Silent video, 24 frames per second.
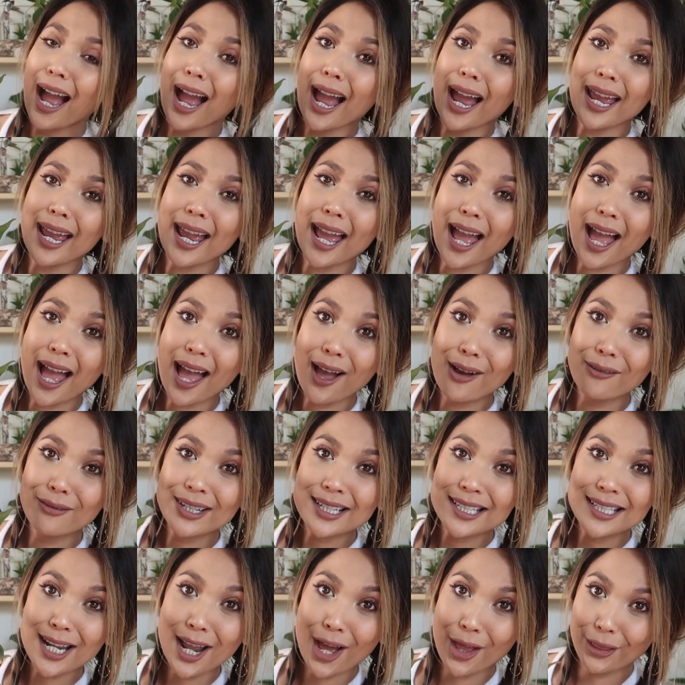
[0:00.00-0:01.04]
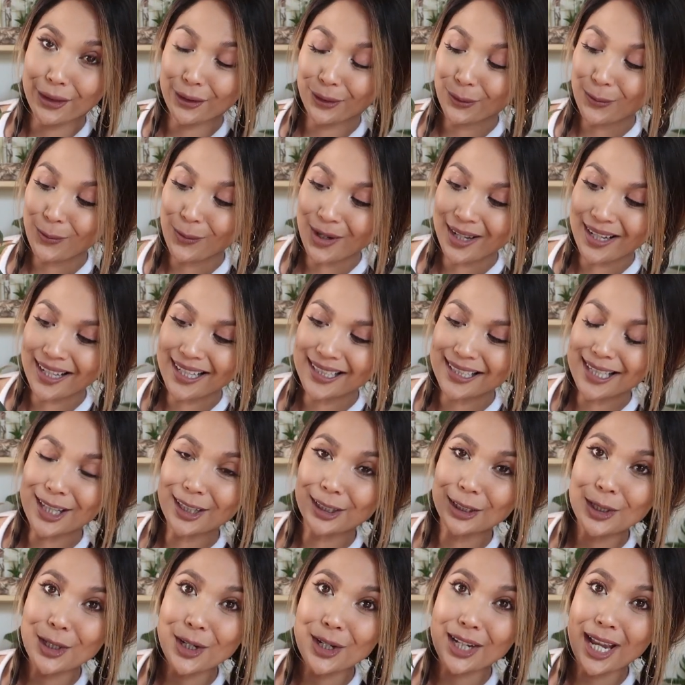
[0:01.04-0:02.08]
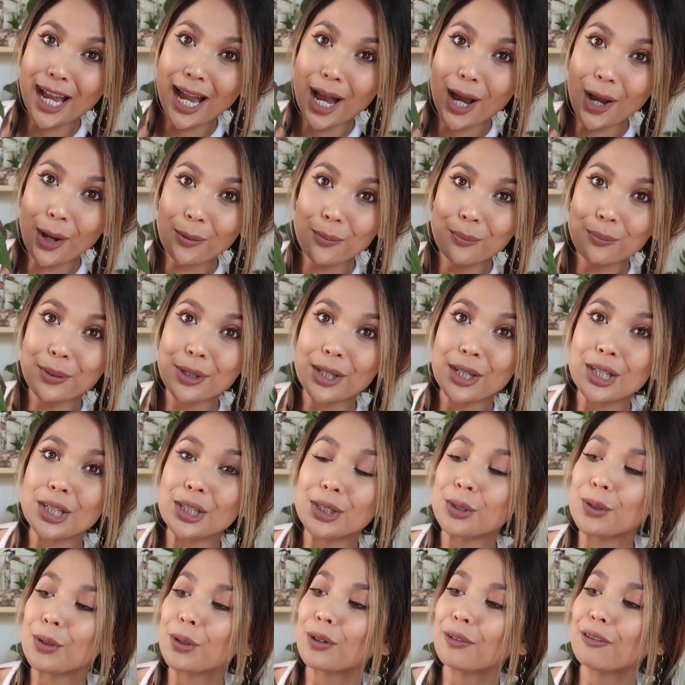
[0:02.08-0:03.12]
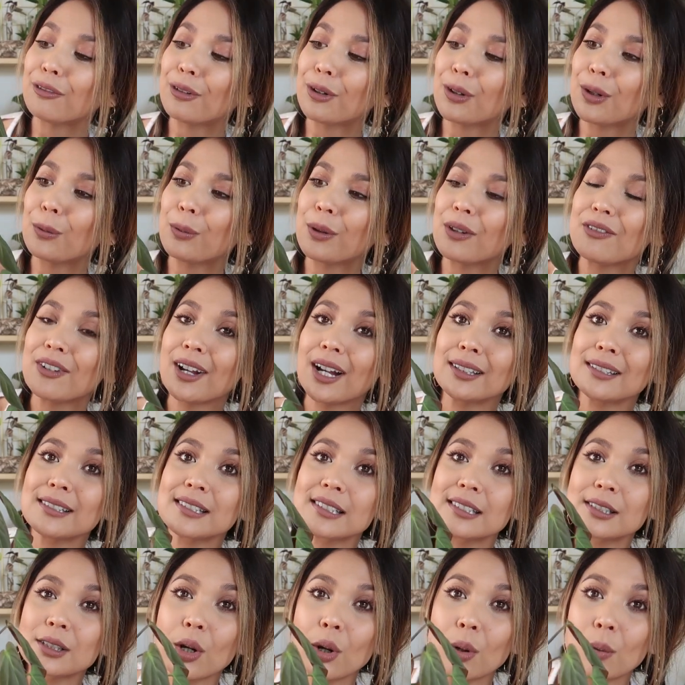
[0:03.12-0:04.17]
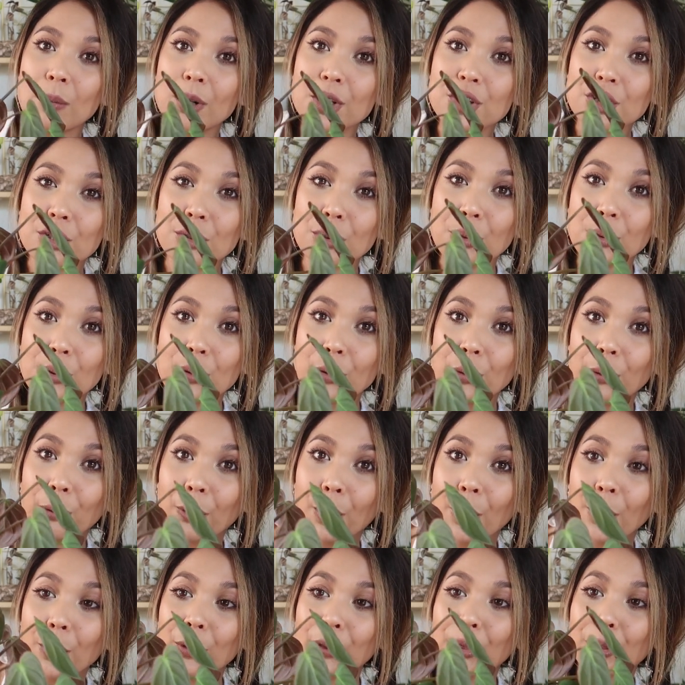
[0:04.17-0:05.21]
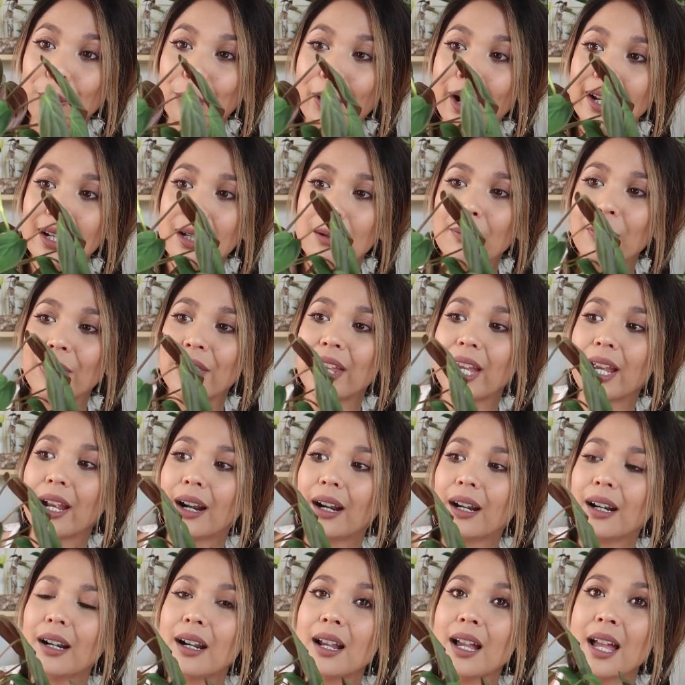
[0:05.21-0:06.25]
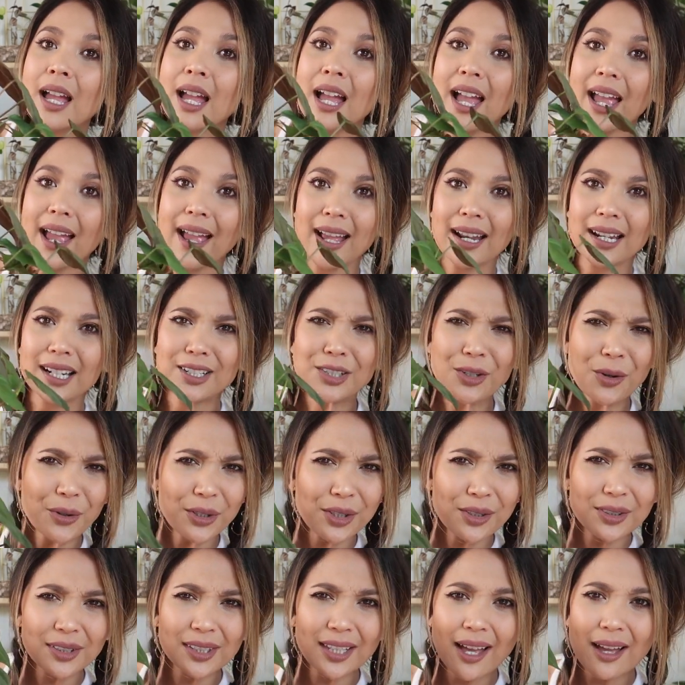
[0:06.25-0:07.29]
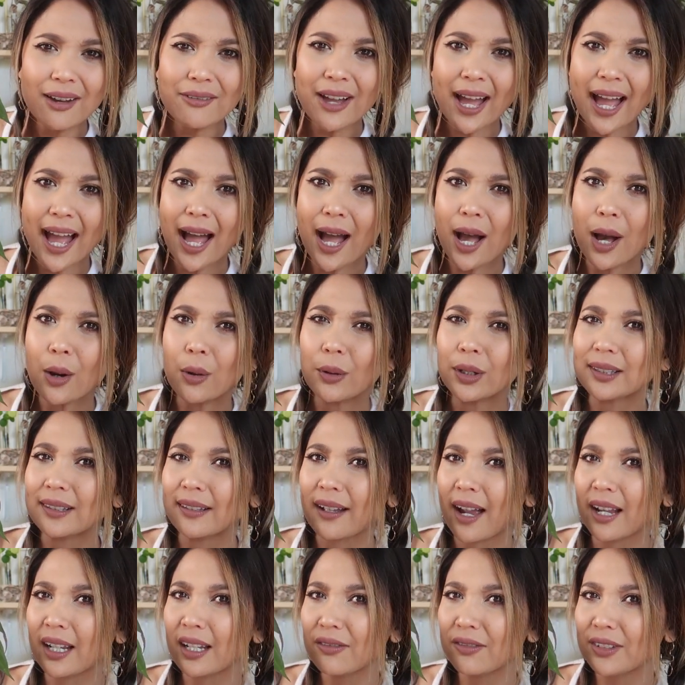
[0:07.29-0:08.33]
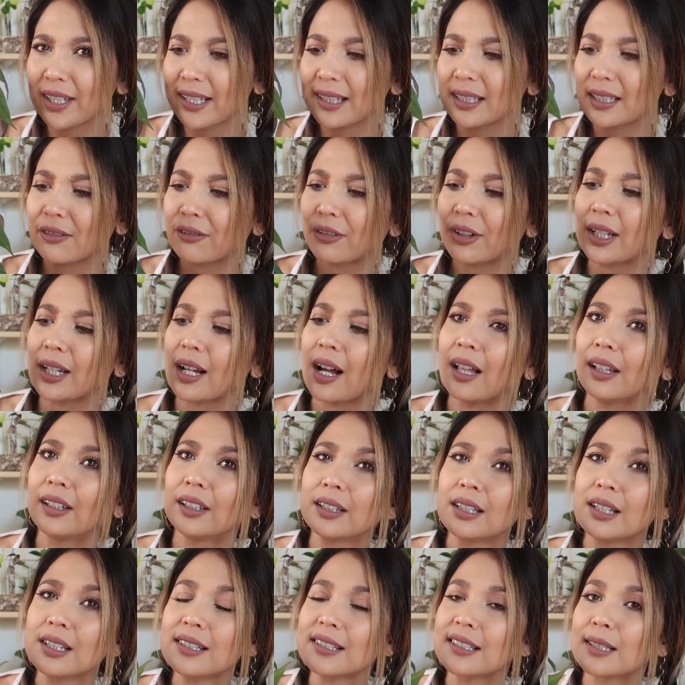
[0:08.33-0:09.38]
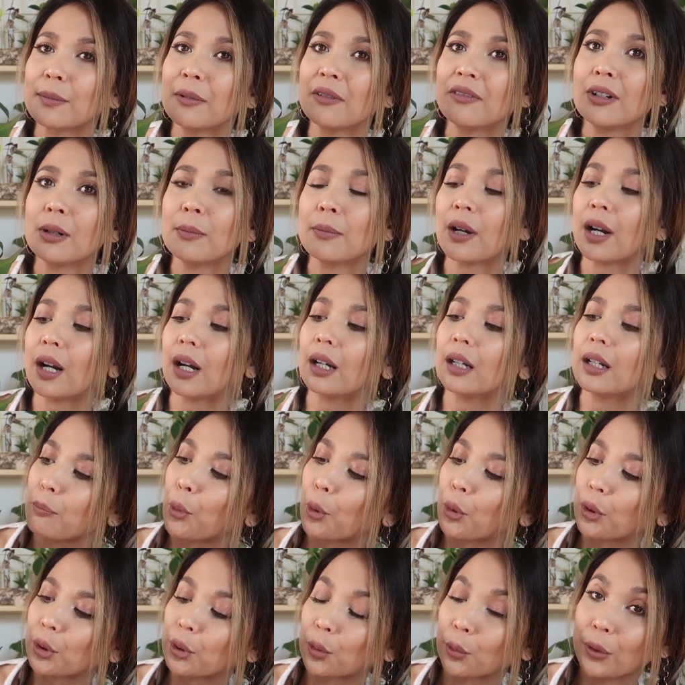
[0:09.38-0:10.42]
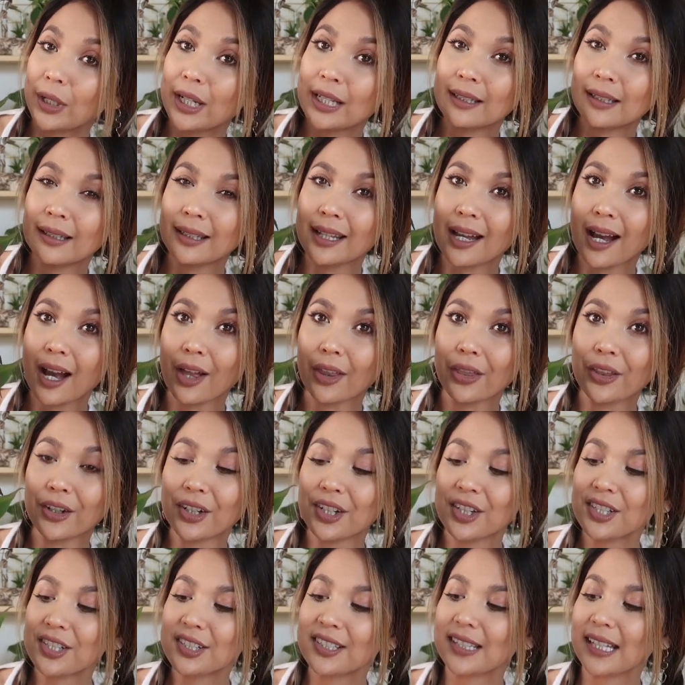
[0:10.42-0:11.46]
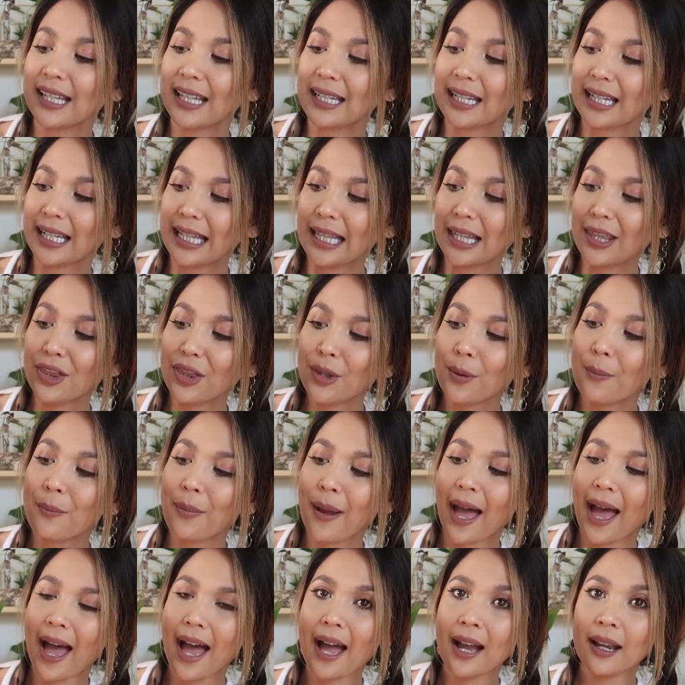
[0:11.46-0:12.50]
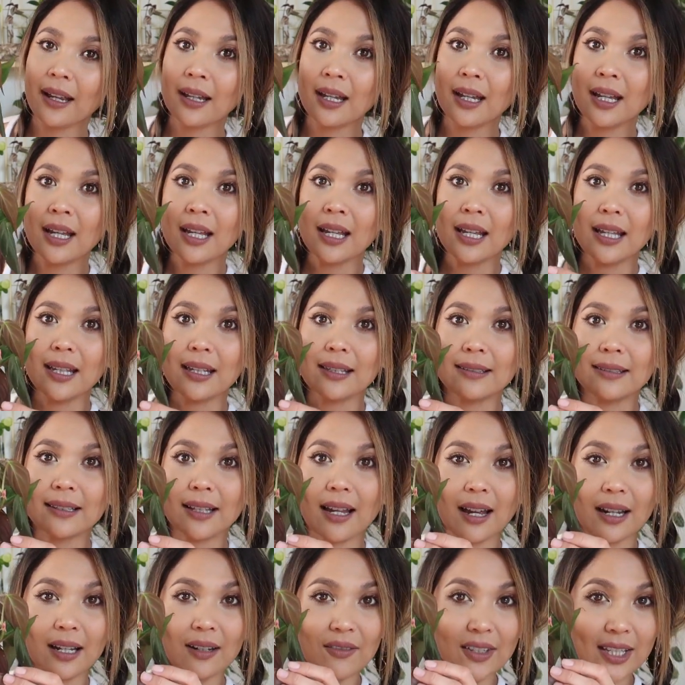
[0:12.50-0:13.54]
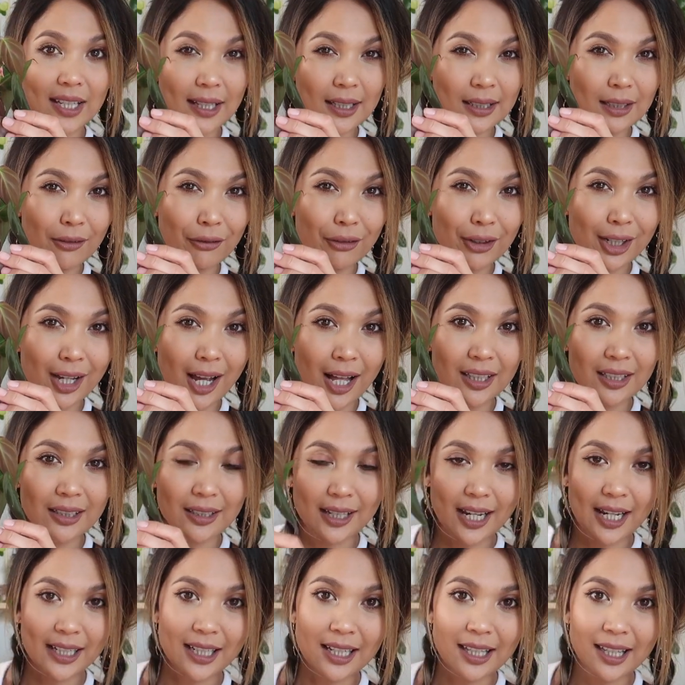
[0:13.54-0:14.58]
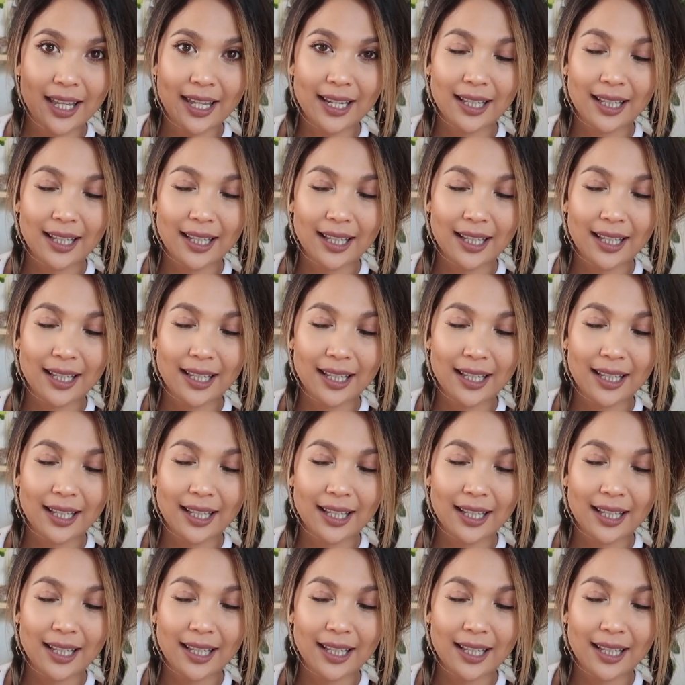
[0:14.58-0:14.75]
I have another one. Look how beautiful. We've got so much new growth right up there. And don't you love how it's kind of like different colors? Some of them are more green than the others. And in the back is kind of like a different color, kind of